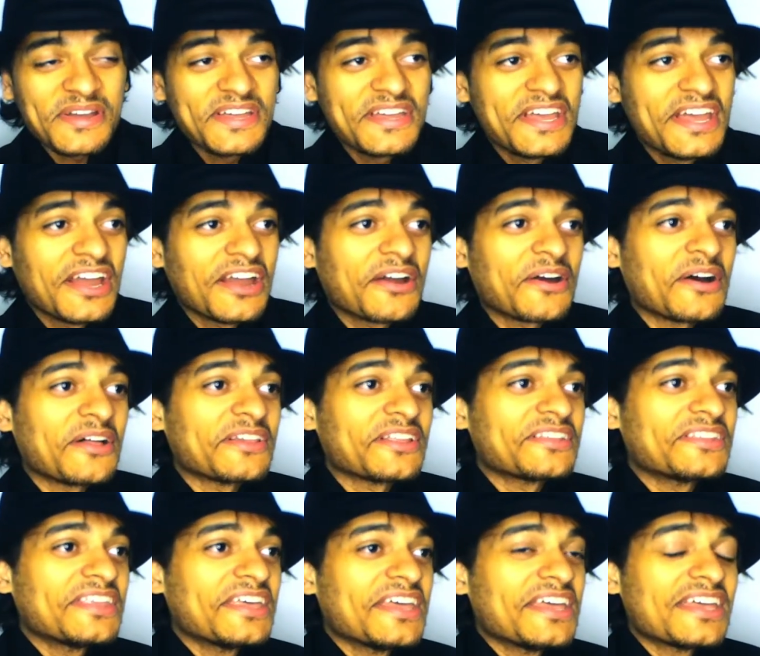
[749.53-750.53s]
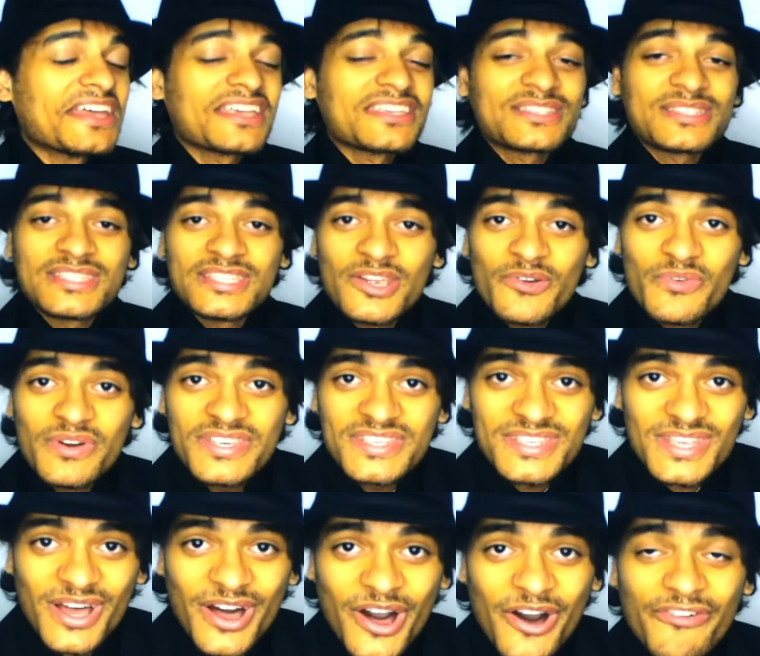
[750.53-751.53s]
called A Series
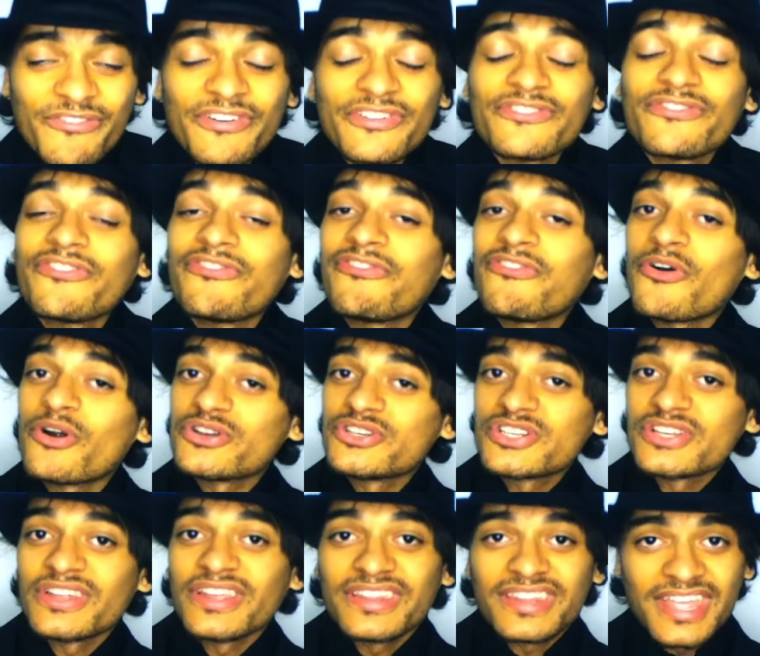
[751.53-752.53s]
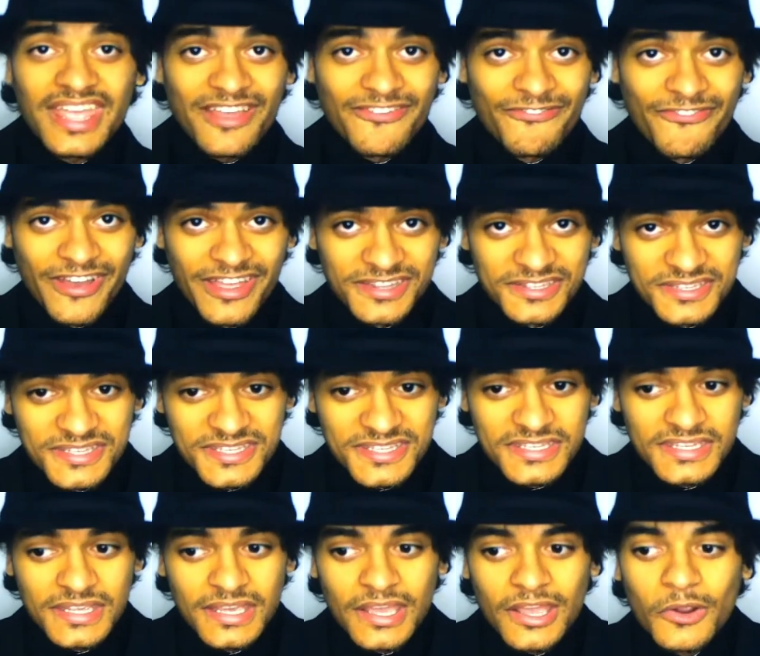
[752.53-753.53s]
of Unfortunate Events,
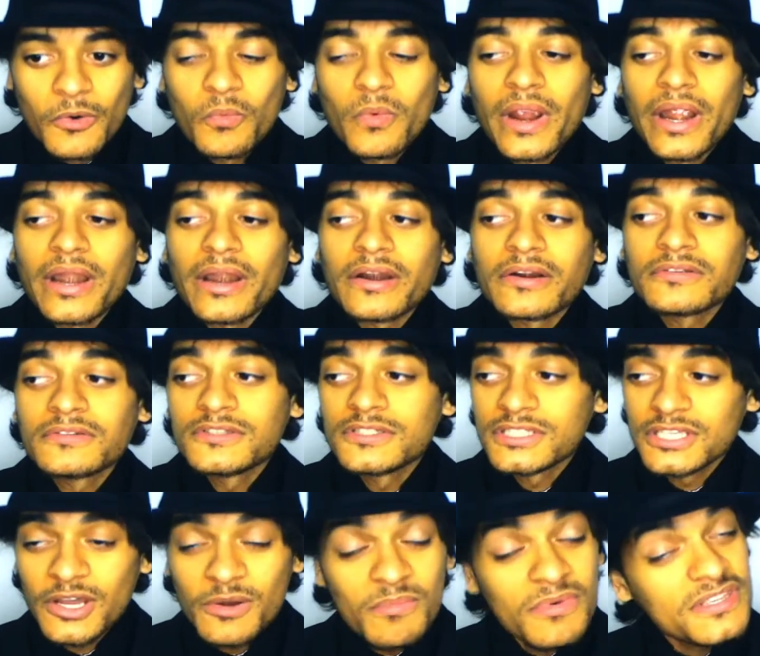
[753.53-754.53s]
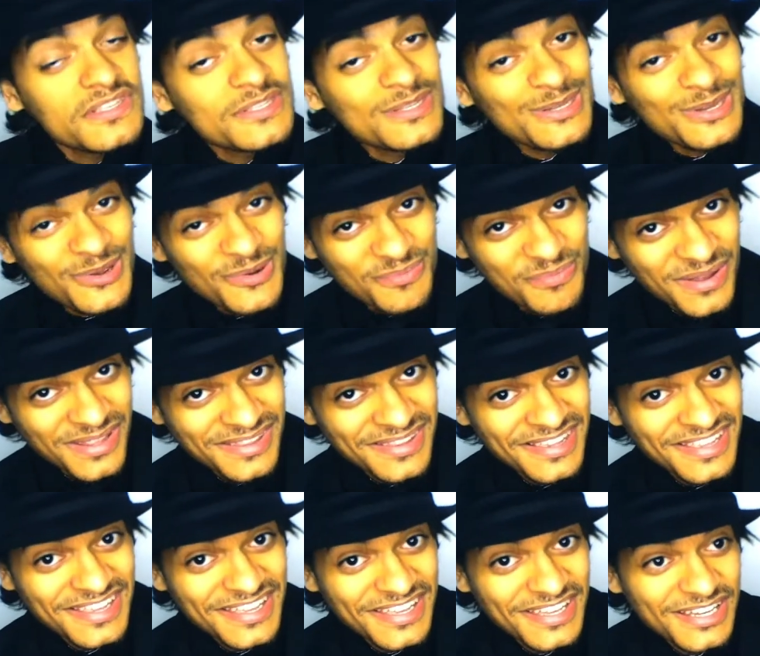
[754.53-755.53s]
where Thomas Newman
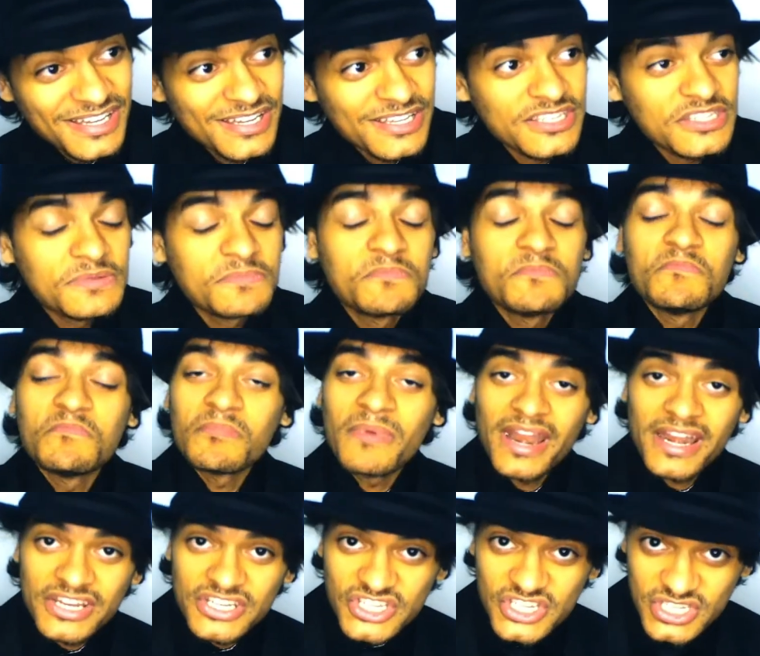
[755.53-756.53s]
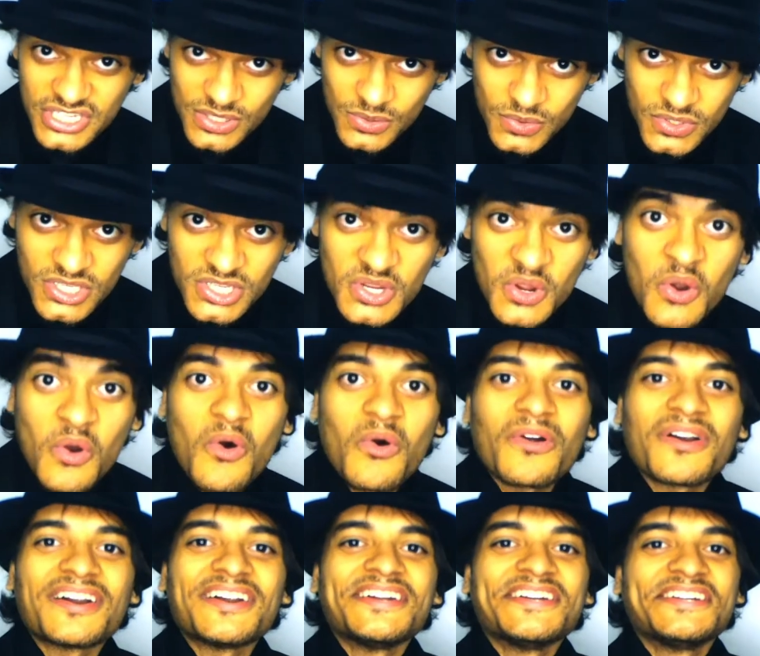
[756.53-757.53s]
managed to
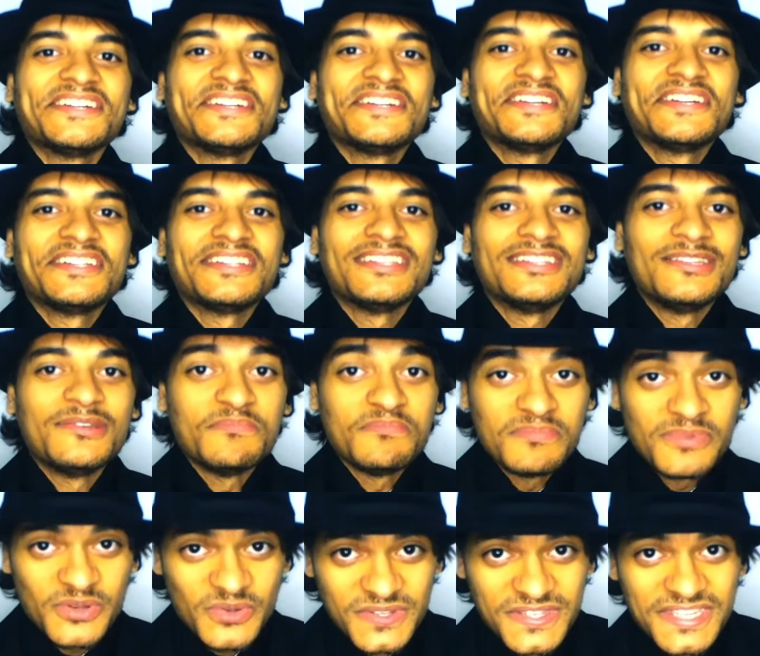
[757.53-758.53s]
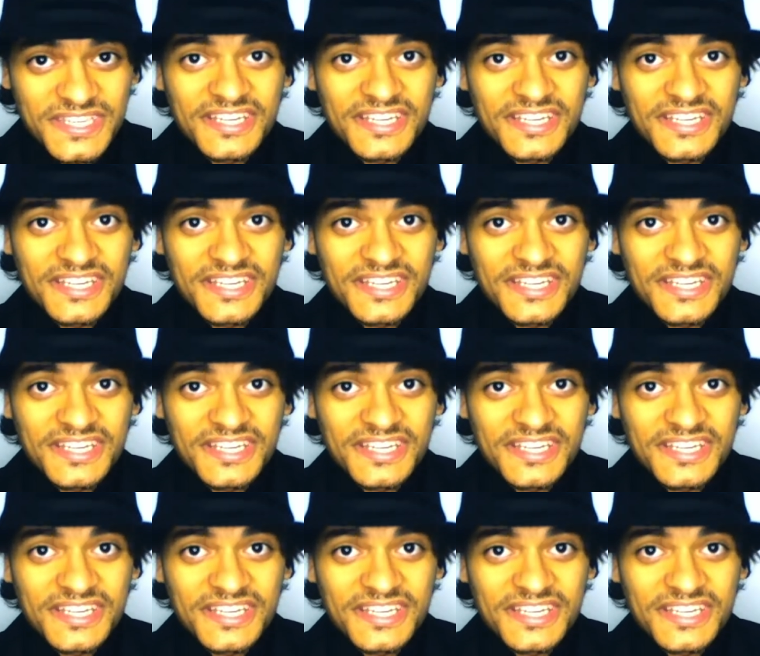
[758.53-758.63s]
score the music,